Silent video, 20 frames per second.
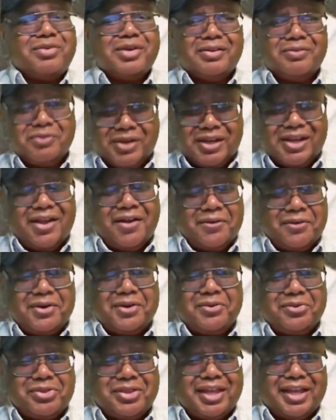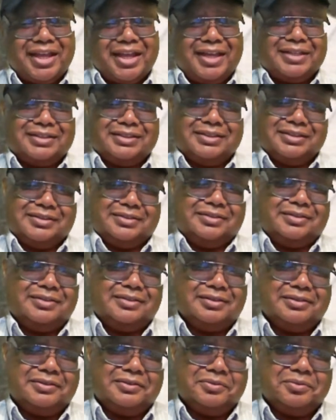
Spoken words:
not real. We all know that.